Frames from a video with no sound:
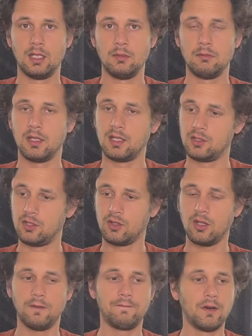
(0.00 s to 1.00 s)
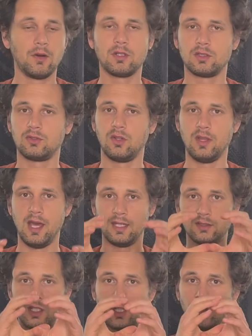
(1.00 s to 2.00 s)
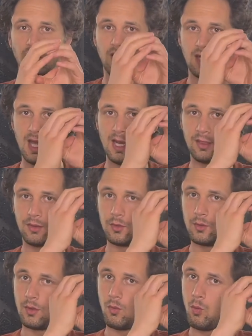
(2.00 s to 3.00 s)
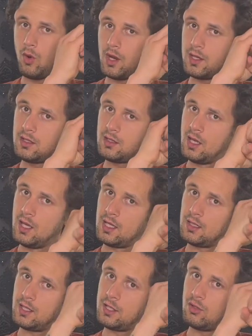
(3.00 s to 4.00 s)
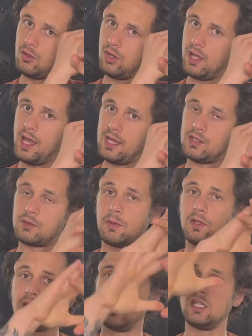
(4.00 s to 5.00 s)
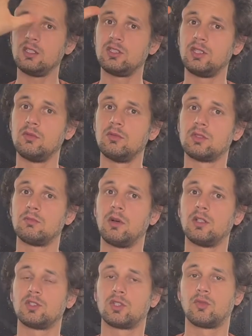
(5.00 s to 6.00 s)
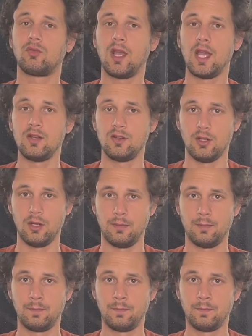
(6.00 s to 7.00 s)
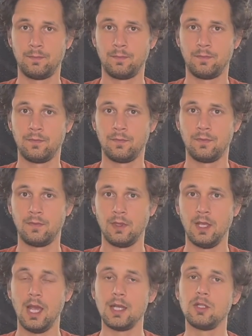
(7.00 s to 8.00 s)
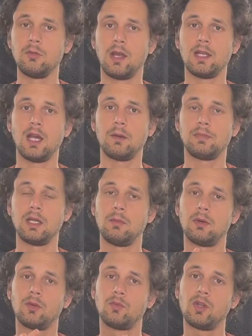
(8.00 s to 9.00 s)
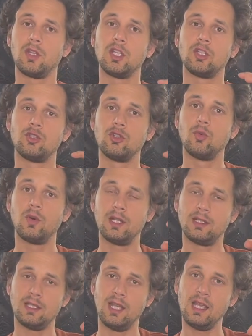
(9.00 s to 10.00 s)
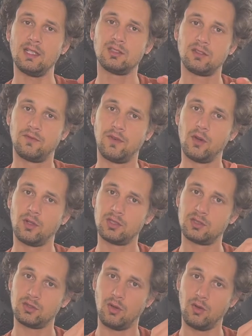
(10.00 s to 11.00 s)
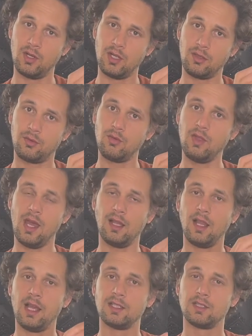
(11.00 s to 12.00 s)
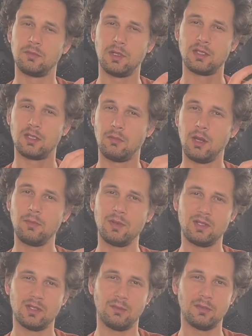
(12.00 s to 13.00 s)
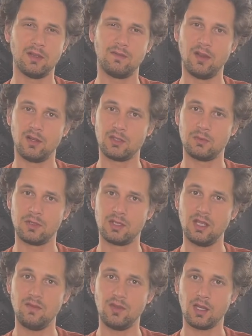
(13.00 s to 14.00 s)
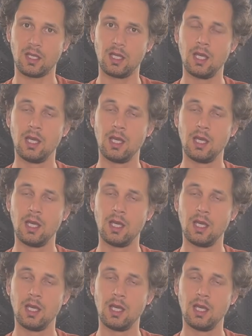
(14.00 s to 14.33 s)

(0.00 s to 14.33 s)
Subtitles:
because you're going to focus on that. It's like looking at it through one little lens, but the issue is much grander. And you might not be able to really do what it takes to focus on it through that lens, because it might be something very specific.